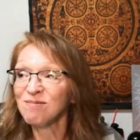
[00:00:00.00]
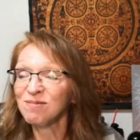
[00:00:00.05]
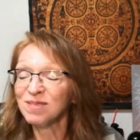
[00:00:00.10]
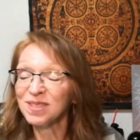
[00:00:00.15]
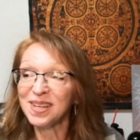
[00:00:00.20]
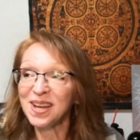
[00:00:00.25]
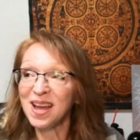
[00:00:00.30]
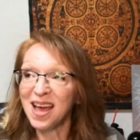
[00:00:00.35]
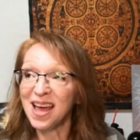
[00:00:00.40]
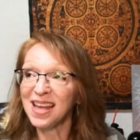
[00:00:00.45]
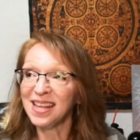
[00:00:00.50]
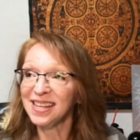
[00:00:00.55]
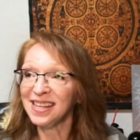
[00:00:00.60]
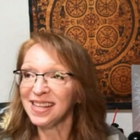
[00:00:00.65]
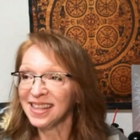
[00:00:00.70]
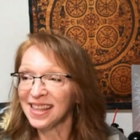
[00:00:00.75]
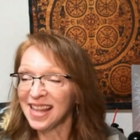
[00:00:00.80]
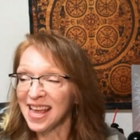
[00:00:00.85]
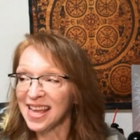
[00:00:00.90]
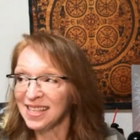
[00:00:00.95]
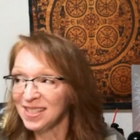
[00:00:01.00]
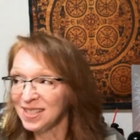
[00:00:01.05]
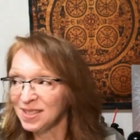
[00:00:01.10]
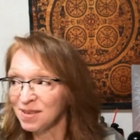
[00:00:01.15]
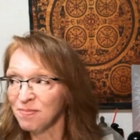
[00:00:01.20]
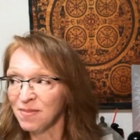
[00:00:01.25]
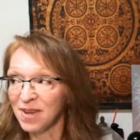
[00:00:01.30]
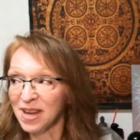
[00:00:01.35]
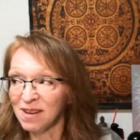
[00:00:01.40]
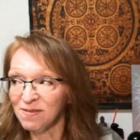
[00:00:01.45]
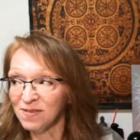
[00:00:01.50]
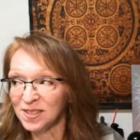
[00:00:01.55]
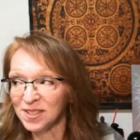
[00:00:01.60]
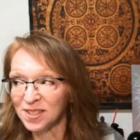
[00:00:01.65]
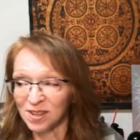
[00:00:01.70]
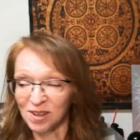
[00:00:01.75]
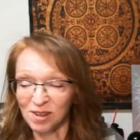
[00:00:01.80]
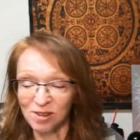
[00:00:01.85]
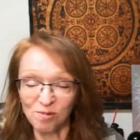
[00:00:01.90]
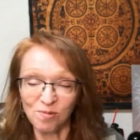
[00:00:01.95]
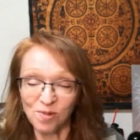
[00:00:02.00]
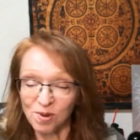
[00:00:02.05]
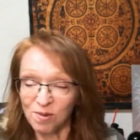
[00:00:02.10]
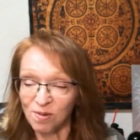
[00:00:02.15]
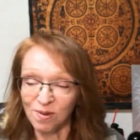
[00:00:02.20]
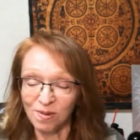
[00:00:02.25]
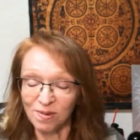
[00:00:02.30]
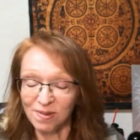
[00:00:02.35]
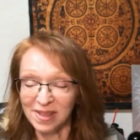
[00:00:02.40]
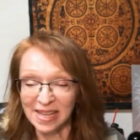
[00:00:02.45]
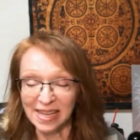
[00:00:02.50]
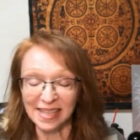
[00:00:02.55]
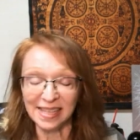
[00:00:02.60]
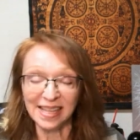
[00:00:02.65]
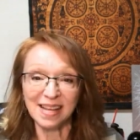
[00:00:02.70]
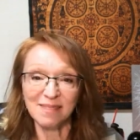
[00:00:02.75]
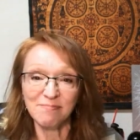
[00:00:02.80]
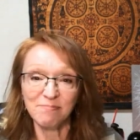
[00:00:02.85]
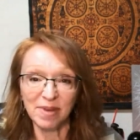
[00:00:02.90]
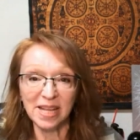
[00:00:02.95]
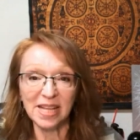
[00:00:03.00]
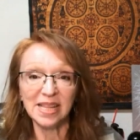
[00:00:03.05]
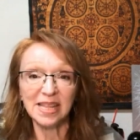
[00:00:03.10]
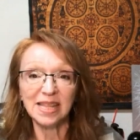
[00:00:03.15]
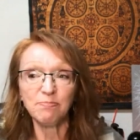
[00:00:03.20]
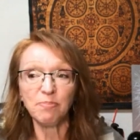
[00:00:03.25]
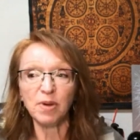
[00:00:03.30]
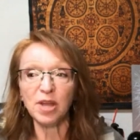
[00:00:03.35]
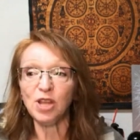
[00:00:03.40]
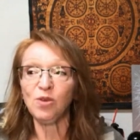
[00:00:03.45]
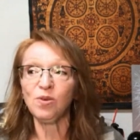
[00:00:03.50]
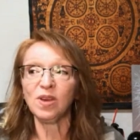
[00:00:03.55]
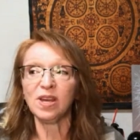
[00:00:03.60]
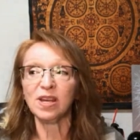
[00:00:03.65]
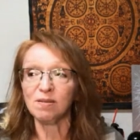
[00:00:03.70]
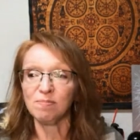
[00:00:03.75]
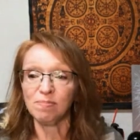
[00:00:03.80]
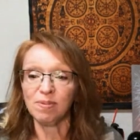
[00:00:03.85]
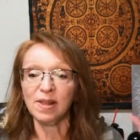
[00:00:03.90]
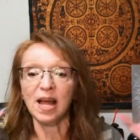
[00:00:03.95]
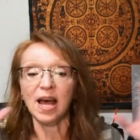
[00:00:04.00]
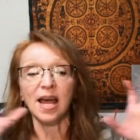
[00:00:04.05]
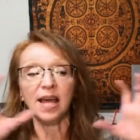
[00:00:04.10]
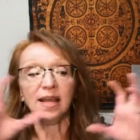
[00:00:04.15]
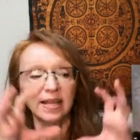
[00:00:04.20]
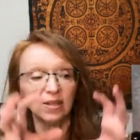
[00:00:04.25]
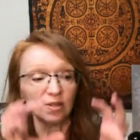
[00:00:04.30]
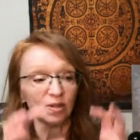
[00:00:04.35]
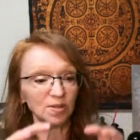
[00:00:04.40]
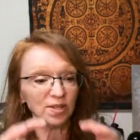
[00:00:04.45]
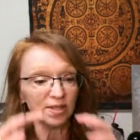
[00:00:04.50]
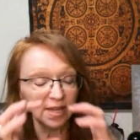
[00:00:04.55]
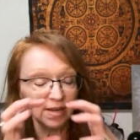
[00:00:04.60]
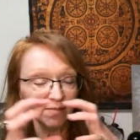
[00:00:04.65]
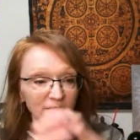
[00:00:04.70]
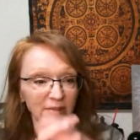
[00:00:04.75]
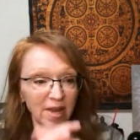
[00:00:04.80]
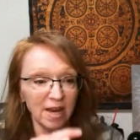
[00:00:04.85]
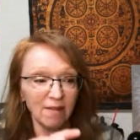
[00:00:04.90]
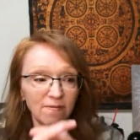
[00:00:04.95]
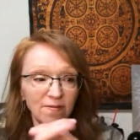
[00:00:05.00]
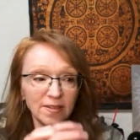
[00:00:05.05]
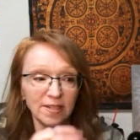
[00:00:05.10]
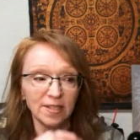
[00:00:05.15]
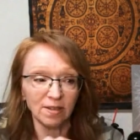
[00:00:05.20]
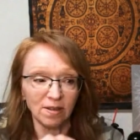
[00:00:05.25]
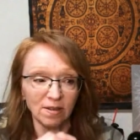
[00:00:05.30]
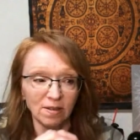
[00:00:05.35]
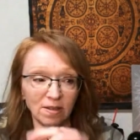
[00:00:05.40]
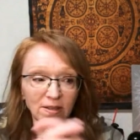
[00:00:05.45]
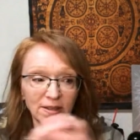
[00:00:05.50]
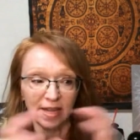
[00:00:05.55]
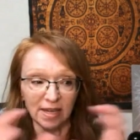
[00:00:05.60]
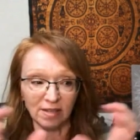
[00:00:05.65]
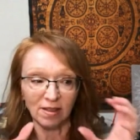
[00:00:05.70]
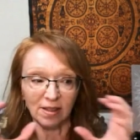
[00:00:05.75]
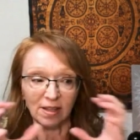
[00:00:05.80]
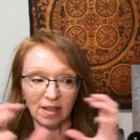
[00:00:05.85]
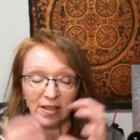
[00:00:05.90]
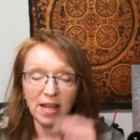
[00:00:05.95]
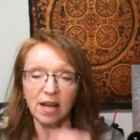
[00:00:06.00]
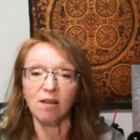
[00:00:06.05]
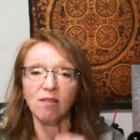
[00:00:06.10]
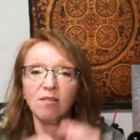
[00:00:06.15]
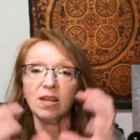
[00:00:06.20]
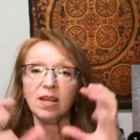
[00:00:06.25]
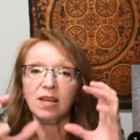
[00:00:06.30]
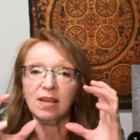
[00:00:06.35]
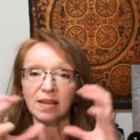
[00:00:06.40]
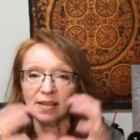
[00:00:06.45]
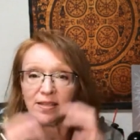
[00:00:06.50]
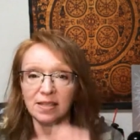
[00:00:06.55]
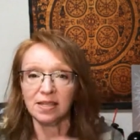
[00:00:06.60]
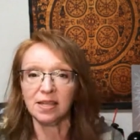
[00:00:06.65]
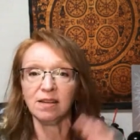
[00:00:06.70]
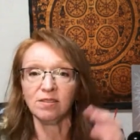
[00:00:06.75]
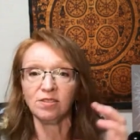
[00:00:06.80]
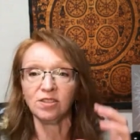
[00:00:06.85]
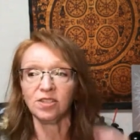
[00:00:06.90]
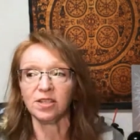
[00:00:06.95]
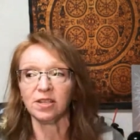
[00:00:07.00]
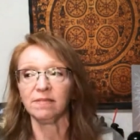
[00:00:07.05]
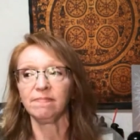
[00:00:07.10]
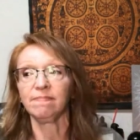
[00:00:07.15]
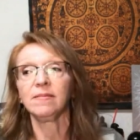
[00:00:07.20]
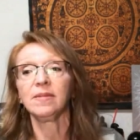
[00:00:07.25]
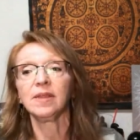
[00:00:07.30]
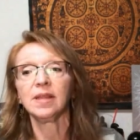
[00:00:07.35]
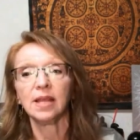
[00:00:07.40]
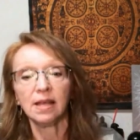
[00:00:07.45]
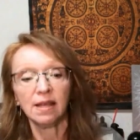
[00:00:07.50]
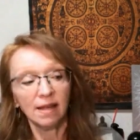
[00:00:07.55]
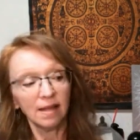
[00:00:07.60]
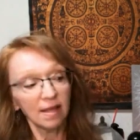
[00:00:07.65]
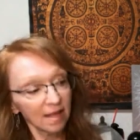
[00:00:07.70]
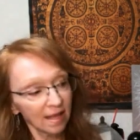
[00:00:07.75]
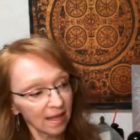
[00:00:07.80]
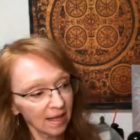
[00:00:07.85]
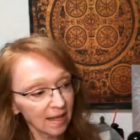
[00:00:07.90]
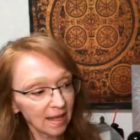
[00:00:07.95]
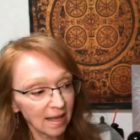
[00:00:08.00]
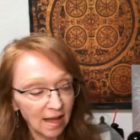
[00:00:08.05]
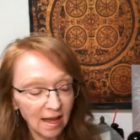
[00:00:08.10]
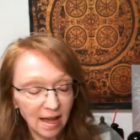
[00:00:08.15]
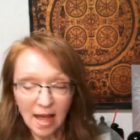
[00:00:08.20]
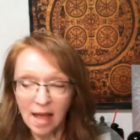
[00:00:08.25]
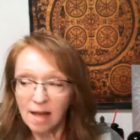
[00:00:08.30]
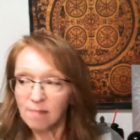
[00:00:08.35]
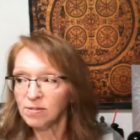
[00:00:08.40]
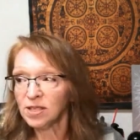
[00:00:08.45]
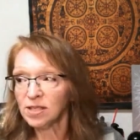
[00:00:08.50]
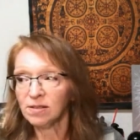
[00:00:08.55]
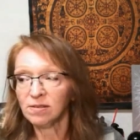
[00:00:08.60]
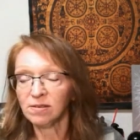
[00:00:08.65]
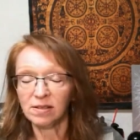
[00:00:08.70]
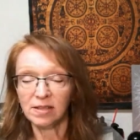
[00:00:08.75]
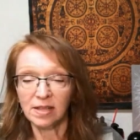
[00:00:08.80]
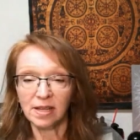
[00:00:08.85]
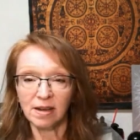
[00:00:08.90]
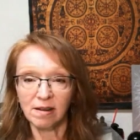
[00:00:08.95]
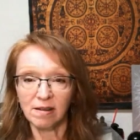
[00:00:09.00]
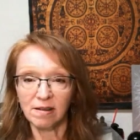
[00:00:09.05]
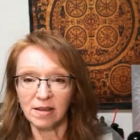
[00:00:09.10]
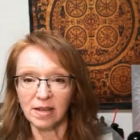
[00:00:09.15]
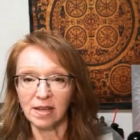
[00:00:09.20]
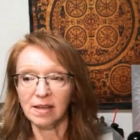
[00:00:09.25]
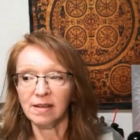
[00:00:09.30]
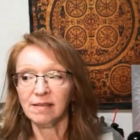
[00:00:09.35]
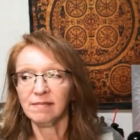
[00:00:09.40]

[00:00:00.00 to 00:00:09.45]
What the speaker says: was not like some metaphysical woo-woo thing, but you can apply those metaphysical, the clarity, intention, absolute clarity,